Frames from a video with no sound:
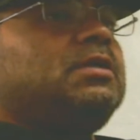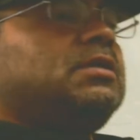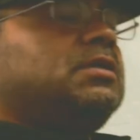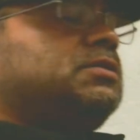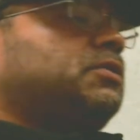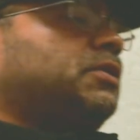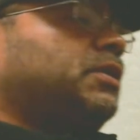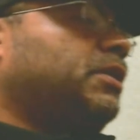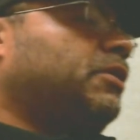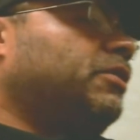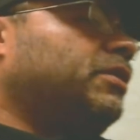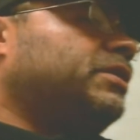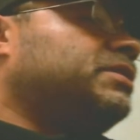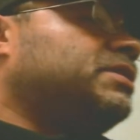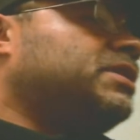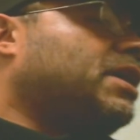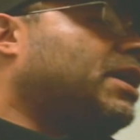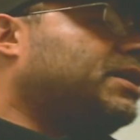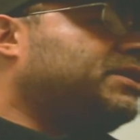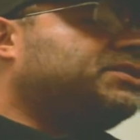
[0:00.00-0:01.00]
So here it is,
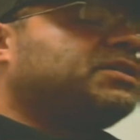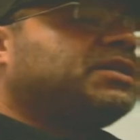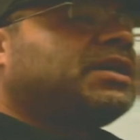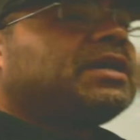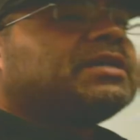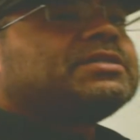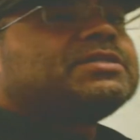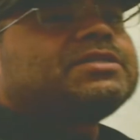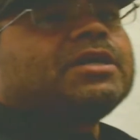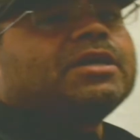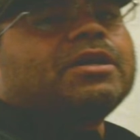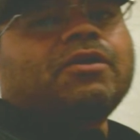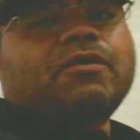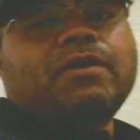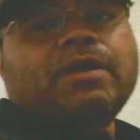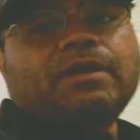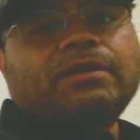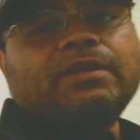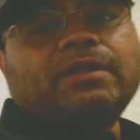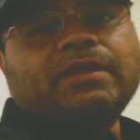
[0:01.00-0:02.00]
guys. You guys stuck
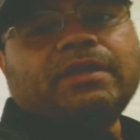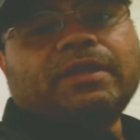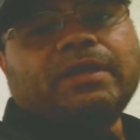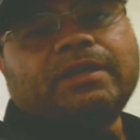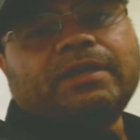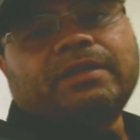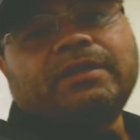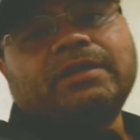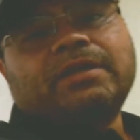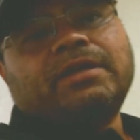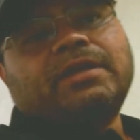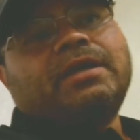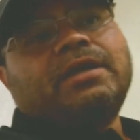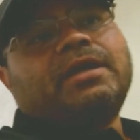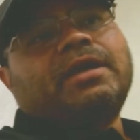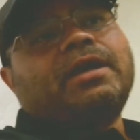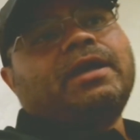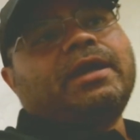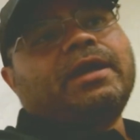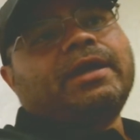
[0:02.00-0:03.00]
around to the end,
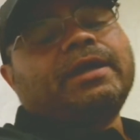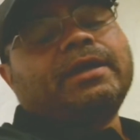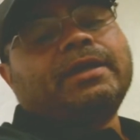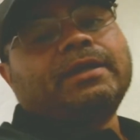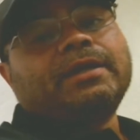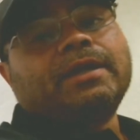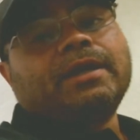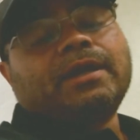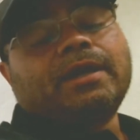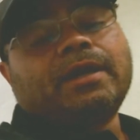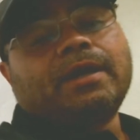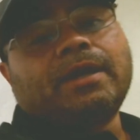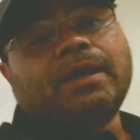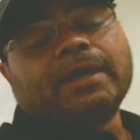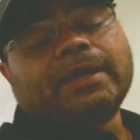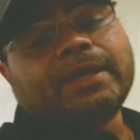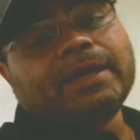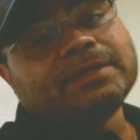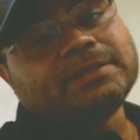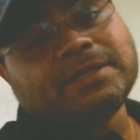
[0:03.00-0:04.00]
and I
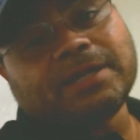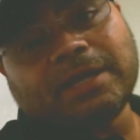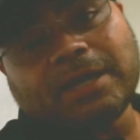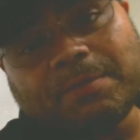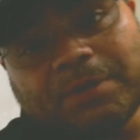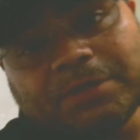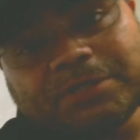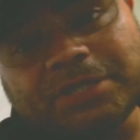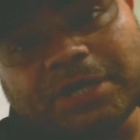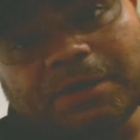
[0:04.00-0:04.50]
can't tell you how much I